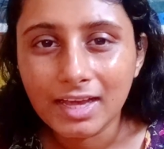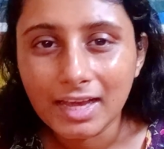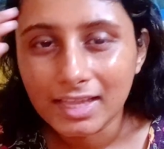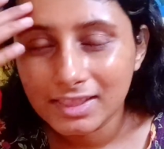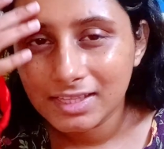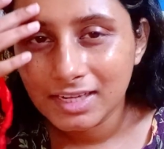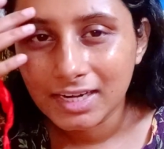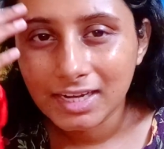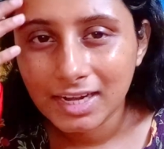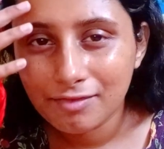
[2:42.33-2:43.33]
and
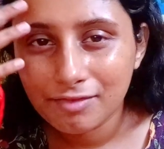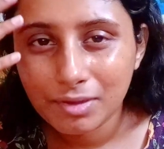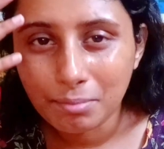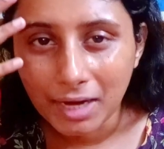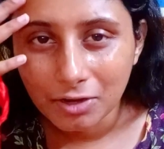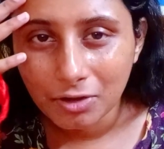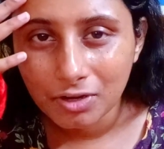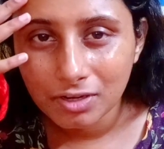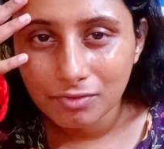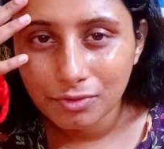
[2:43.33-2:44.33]
that left a mark
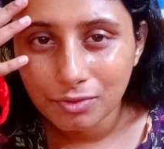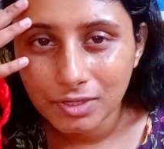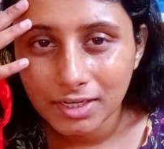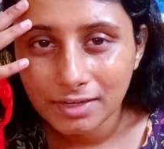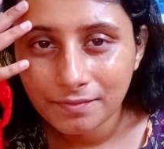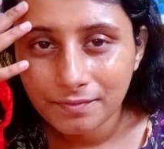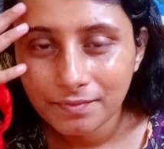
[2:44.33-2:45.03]
on her forehead,